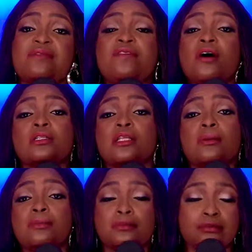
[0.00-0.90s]
fucked
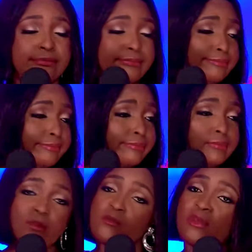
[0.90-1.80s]
up.
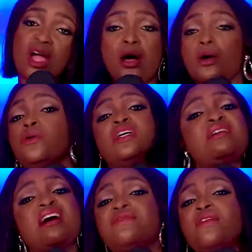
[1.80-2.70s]
Who
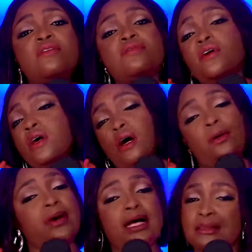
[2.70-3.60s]
never fuck
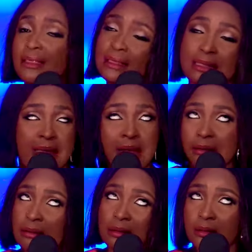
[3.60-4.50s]
up hands in
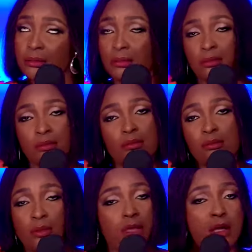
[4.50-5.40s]
the
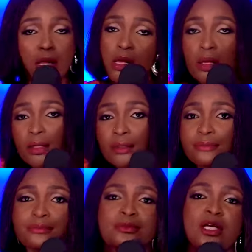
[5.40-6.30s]
ear?
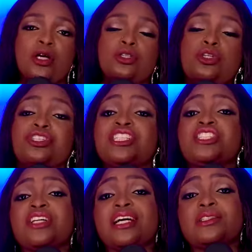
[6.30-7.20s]
So
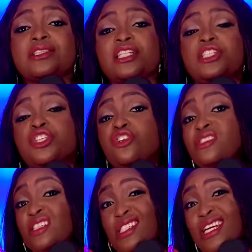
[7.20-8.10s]
she's trying to say she knows
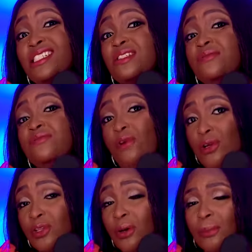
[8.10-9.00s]
that she has
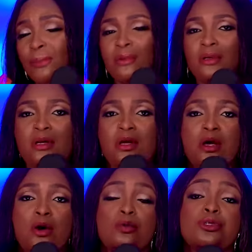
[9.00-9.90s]
fucked up.
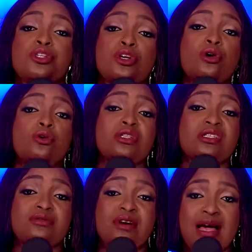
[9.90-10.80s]
We should not
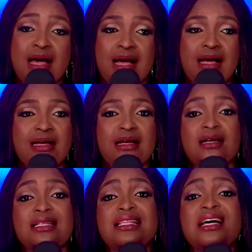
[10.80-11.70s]
crucify her.
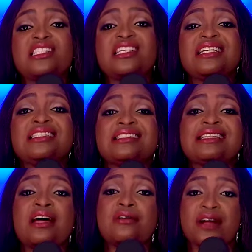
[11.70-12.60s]
That she needs
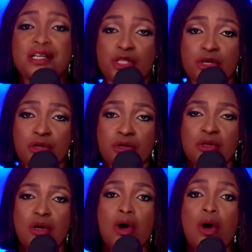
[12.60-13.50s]
direction
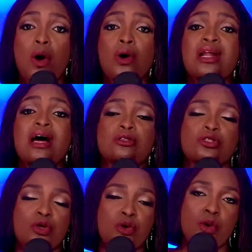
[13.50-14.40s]
on how
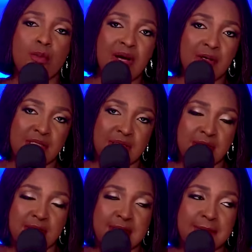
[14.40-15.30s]
to go about
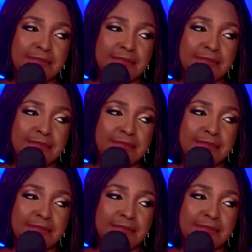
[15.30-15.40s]
it.